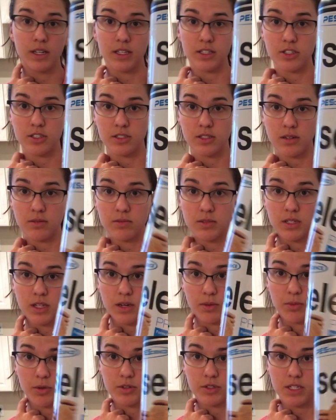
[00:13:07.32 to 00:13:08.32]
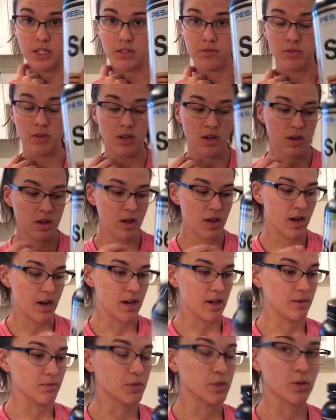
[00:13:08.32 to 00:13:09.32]
get you some Select Protein.
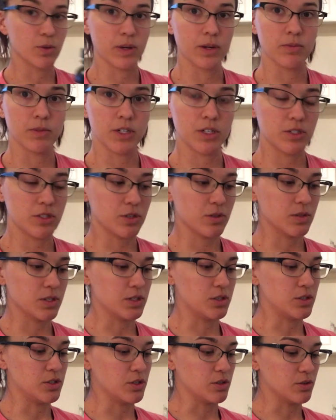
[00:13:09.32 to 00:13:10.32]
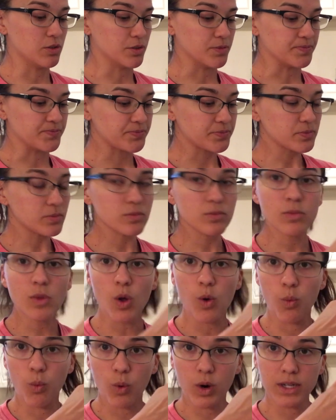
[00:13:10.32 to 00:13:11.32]
So what I'm going to do is do
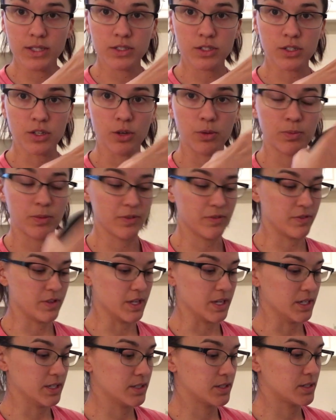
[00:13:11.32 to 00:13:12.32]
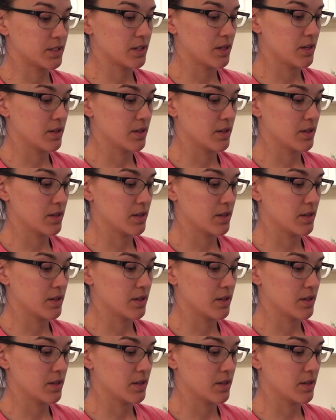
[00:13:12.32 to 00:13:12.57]
1 scoop of this,